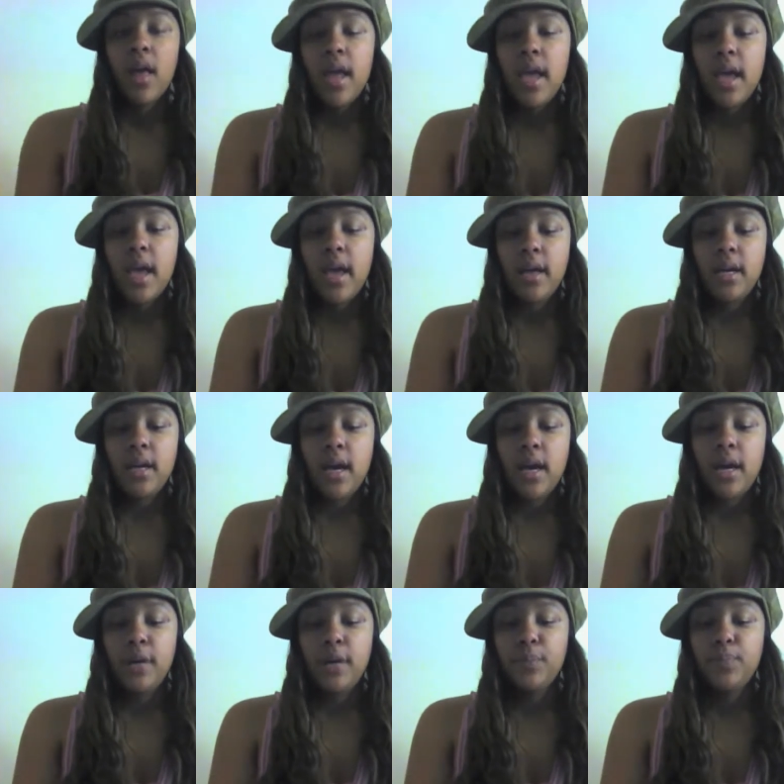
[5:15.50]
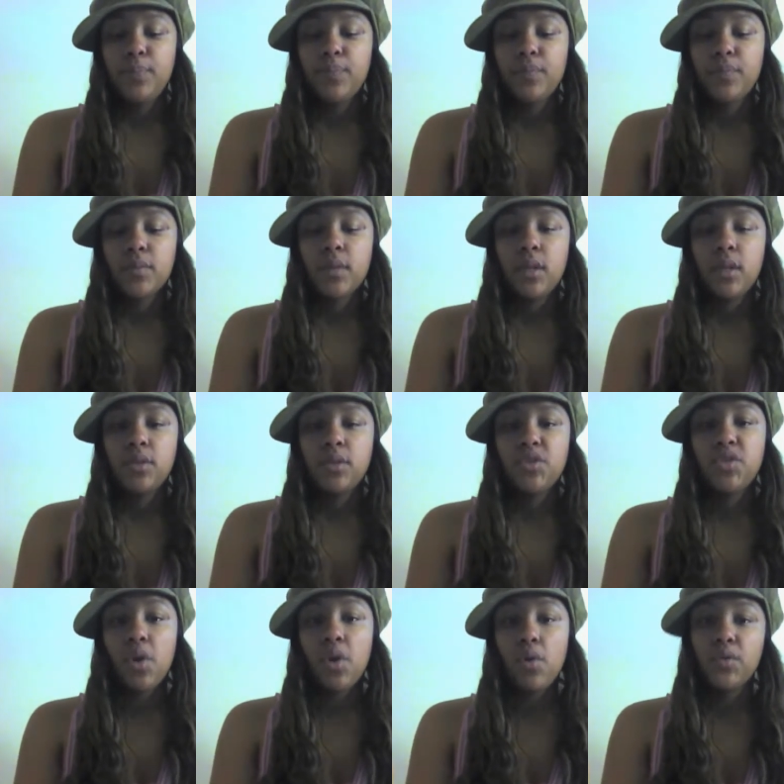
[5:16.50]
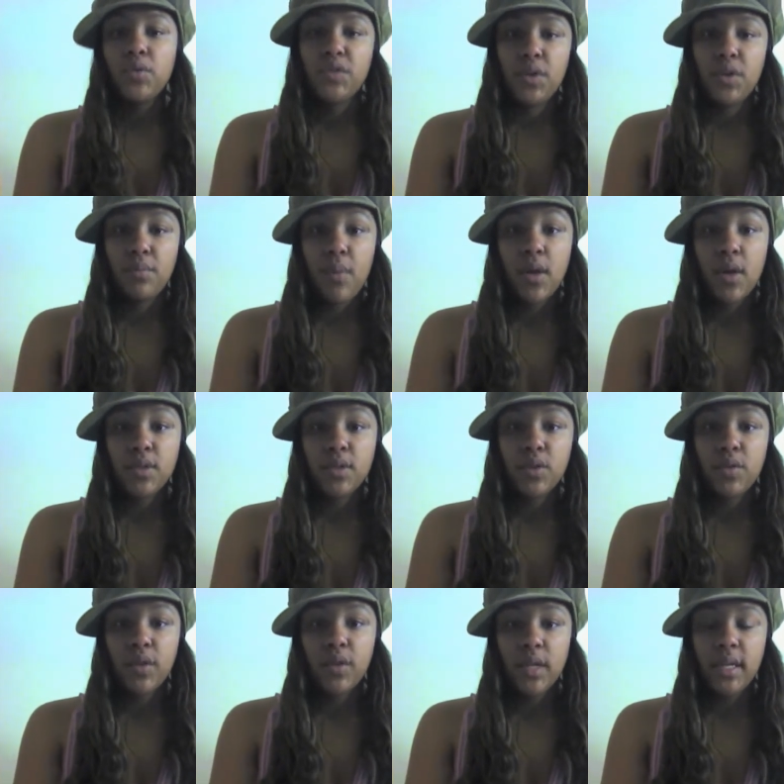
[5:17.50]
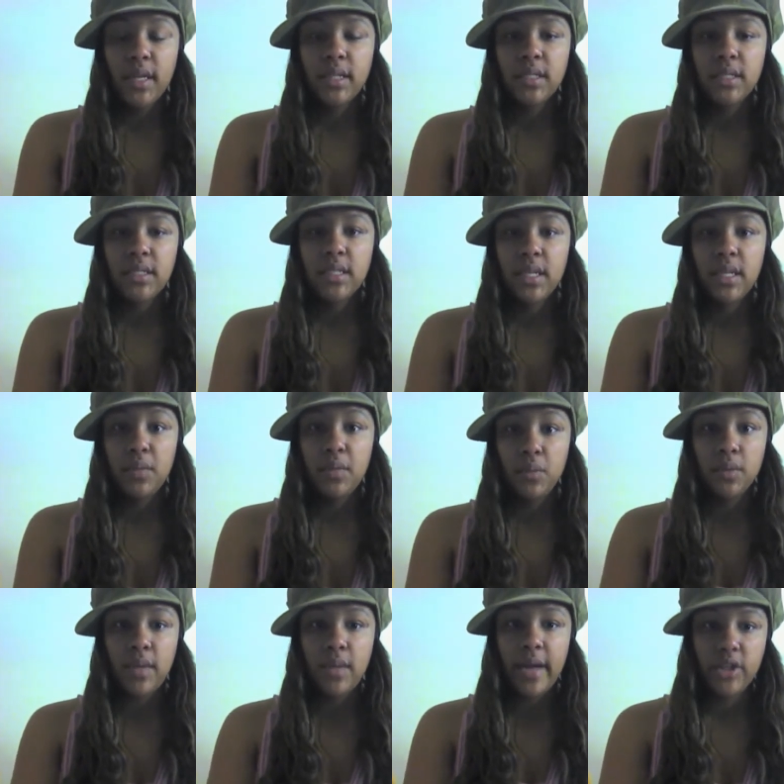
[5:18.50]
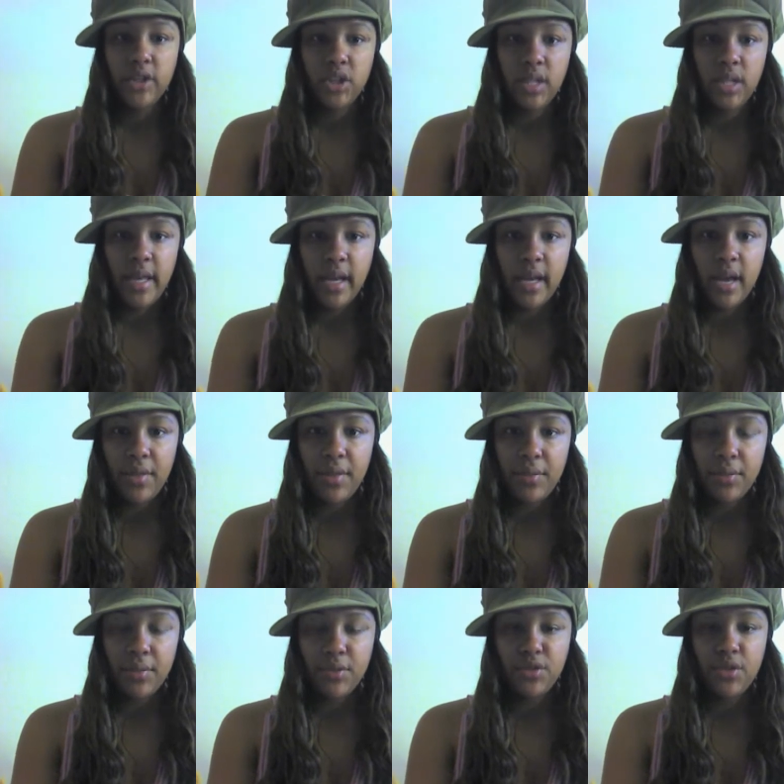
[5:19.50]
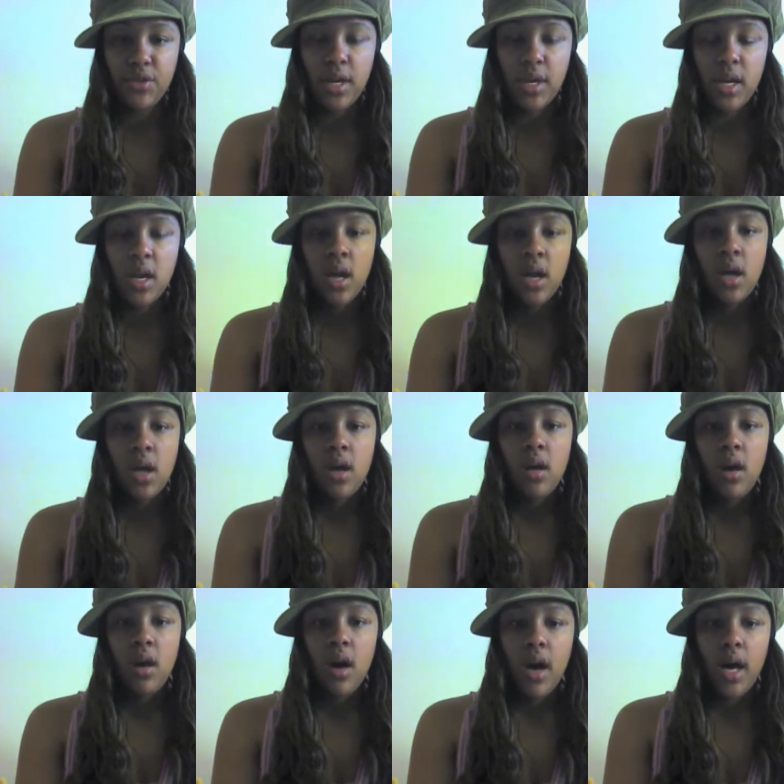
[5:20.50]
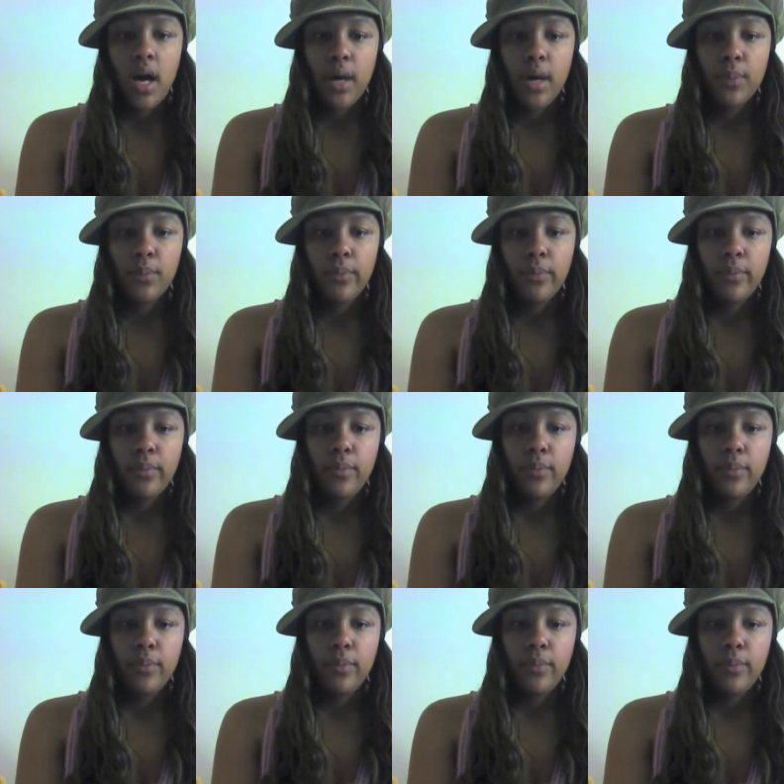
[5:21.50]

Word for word: and um, sew certain parts over again because it would actually like cut through the string. Um,